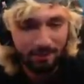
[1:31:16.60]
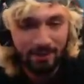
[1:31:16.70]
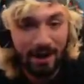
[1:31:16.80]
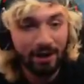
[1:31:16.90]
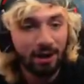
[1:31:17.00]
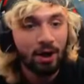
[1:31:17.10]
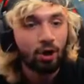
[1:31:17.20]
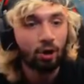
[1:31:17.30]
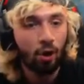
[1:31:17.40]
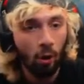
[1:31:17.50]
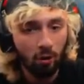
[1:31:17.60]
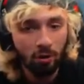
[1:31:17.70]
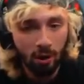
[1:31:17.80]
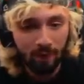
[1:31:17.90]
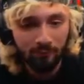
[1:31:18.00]
got a gold
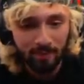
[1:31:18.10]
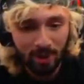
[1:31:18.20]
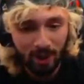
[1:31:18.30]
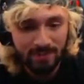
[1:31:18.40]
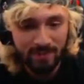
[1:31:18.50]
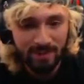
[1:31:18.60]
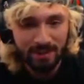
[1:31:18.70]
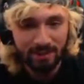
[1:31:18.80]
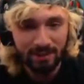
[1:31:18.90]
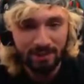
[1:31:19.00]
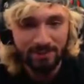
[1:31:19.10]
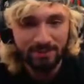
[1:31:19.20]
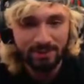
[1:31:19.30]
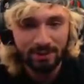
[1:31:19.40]
card from Cosmic Eclipse.